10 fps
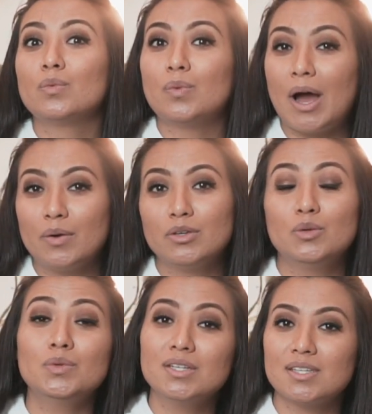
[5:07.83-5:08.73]
route
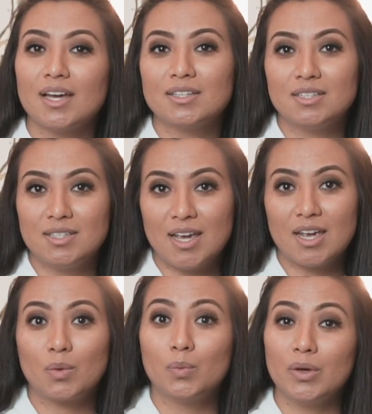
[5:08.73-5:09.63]
you decide to
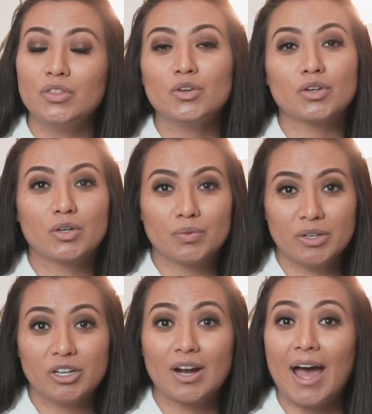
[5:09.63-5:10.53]
take with your
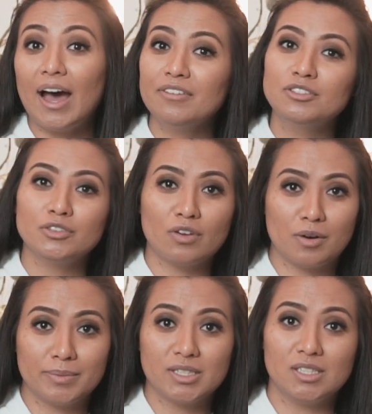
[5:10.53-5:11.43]
career after
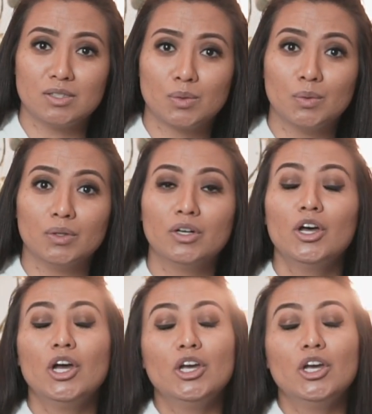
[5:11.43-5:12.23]
pharmacy school,